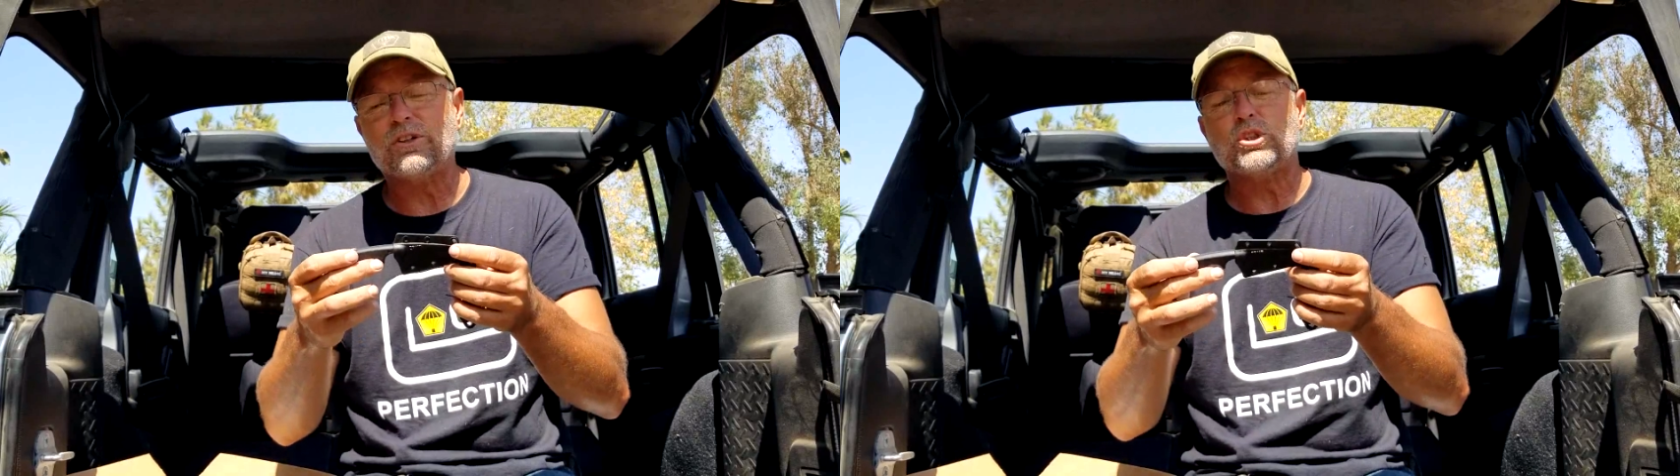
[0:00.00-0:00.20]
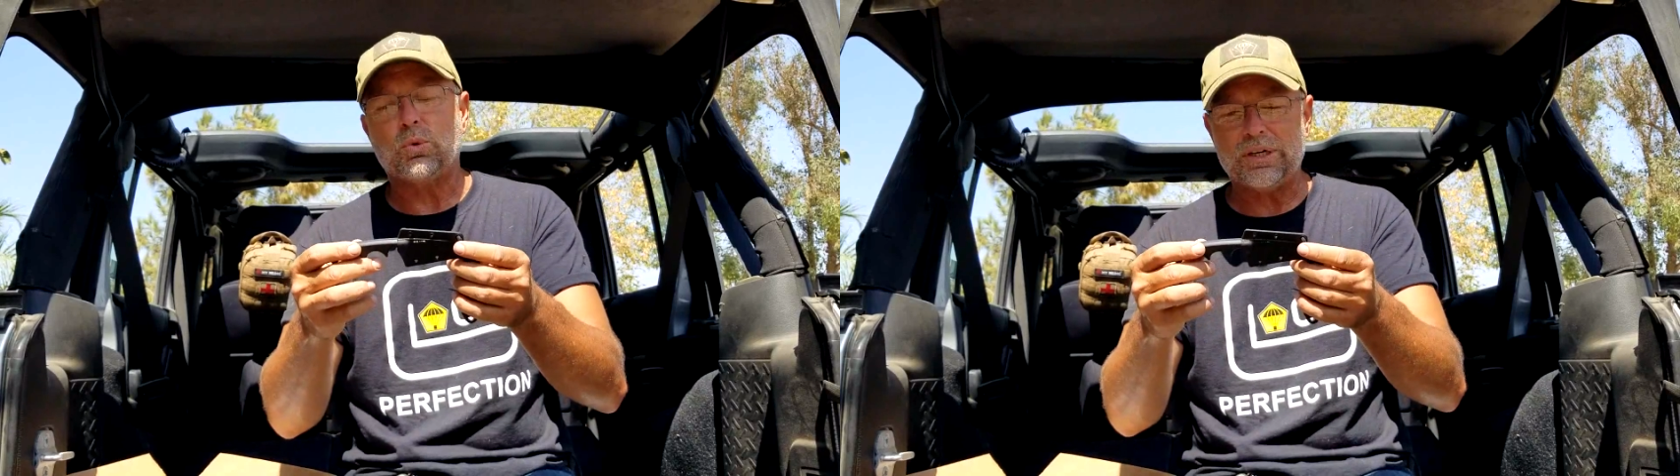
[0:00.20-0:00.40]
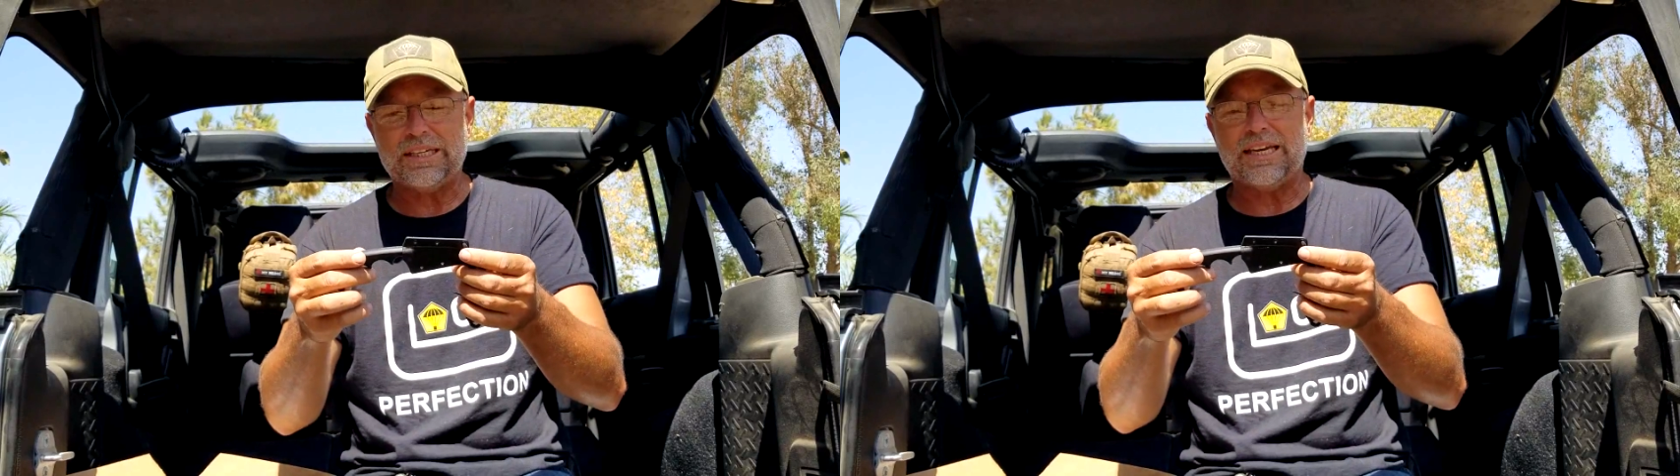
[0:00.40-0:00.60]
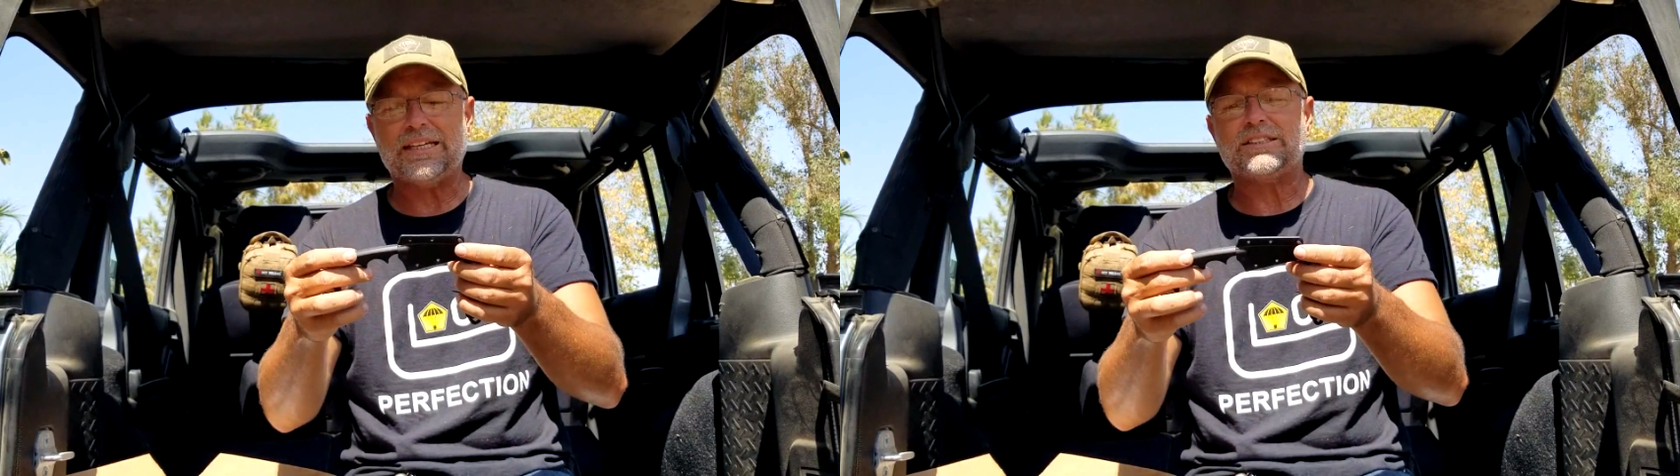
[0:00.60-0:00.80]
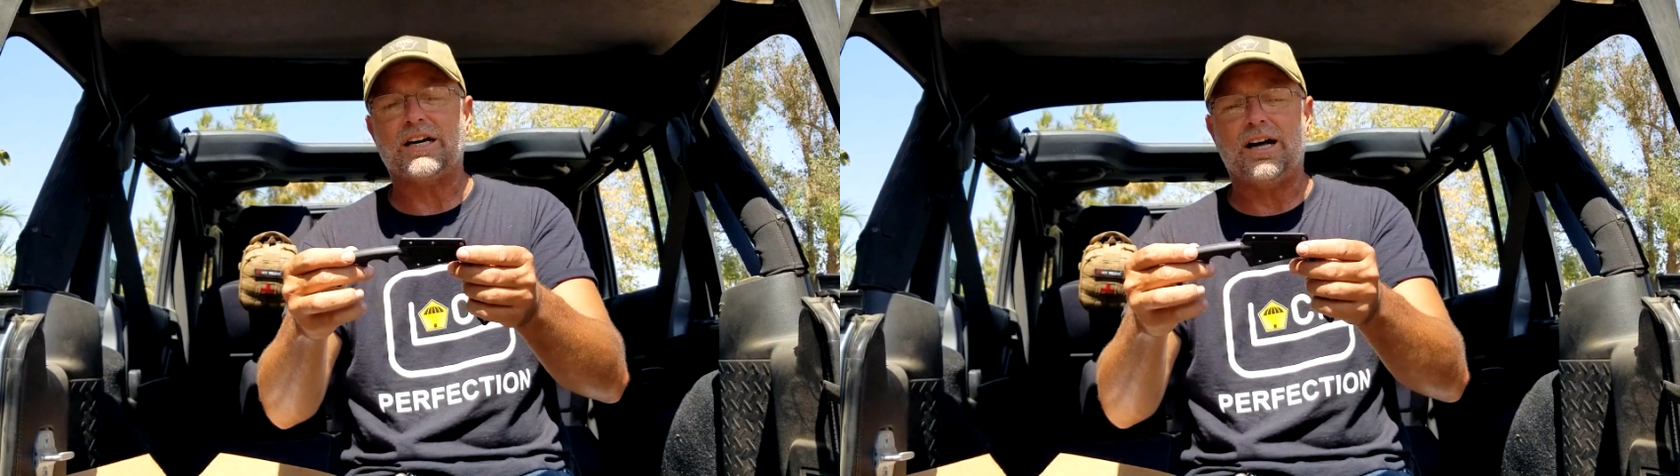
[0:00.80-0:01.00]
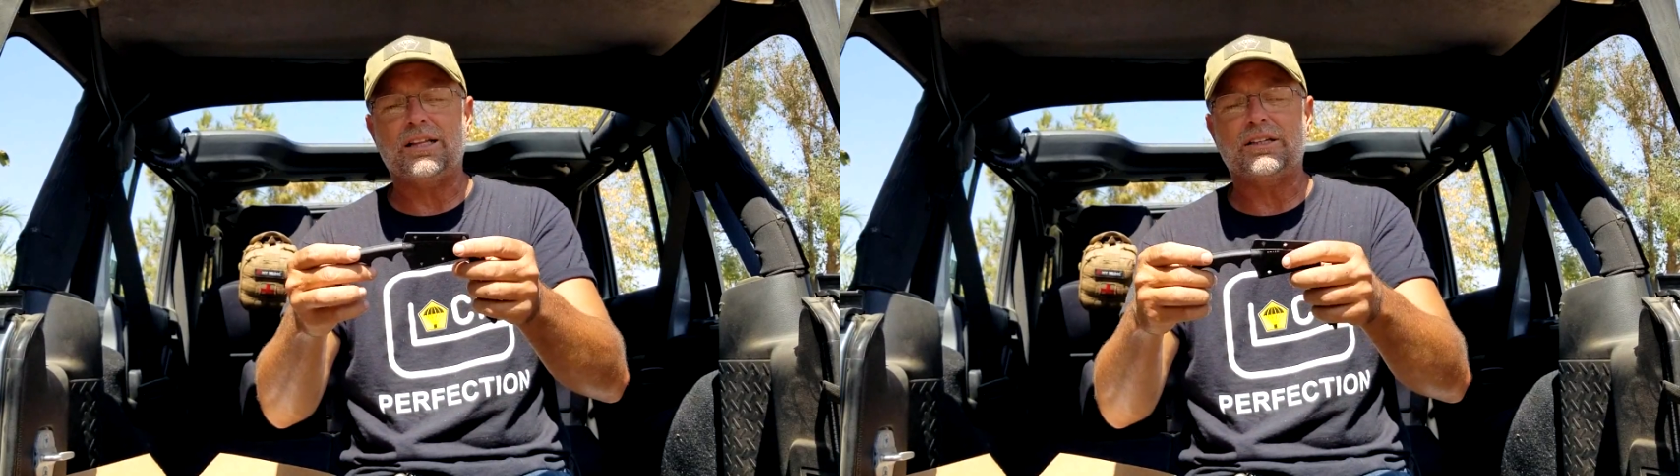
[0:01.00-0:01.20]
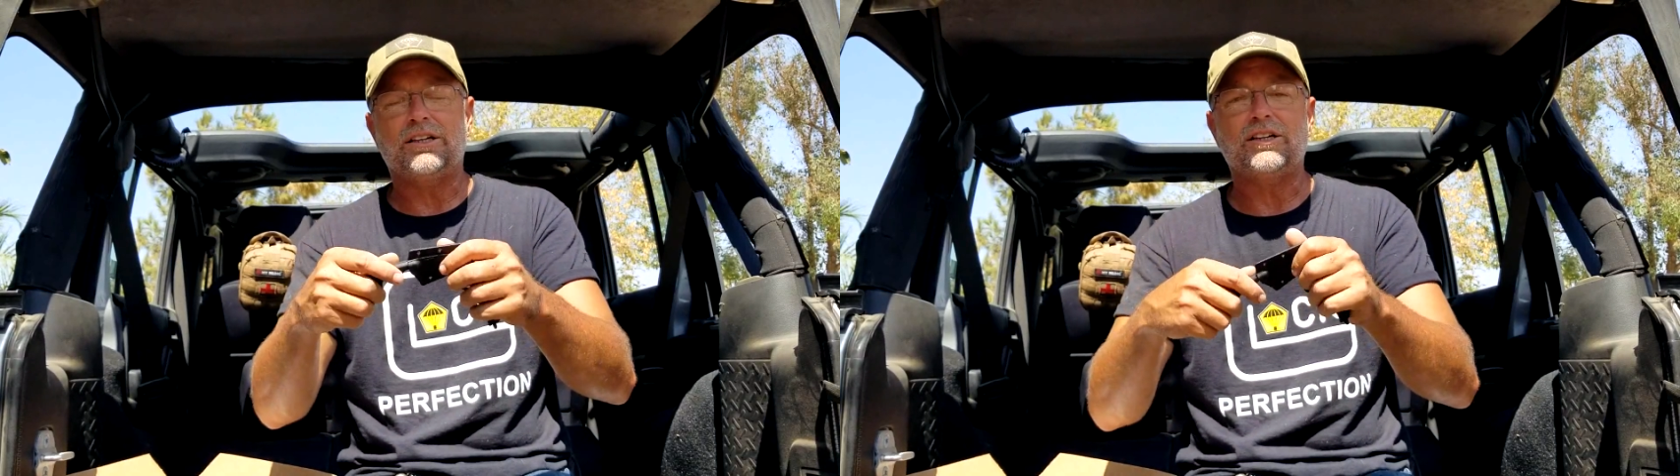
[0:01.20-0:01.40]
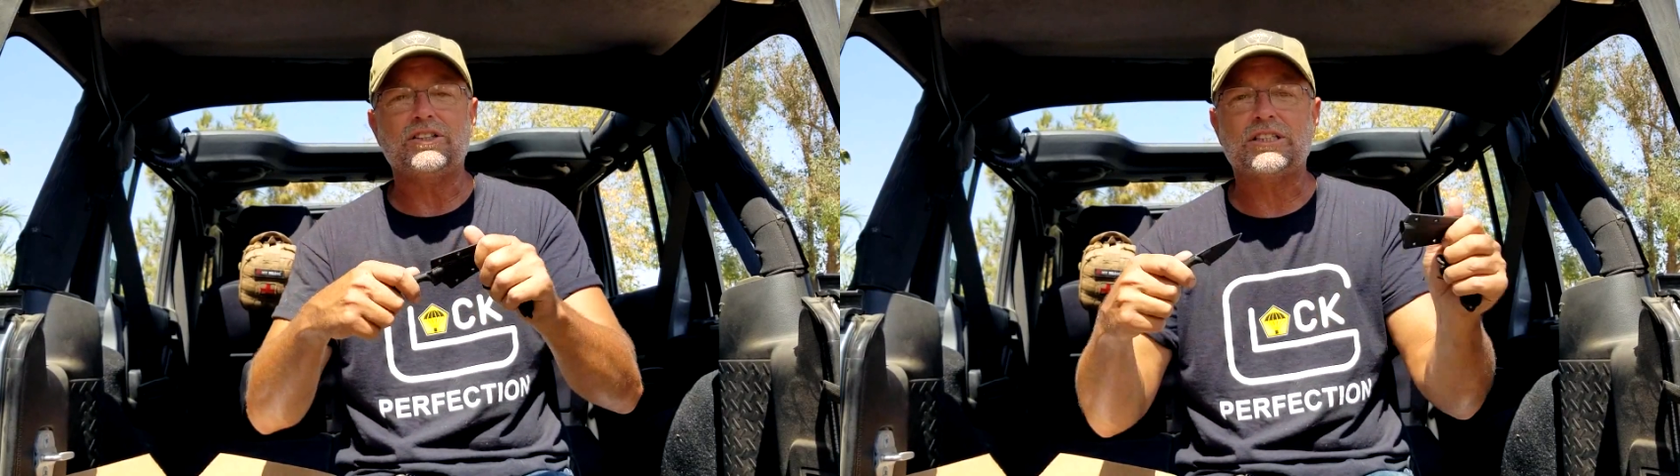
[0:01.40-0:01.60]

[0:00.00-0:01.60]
$28.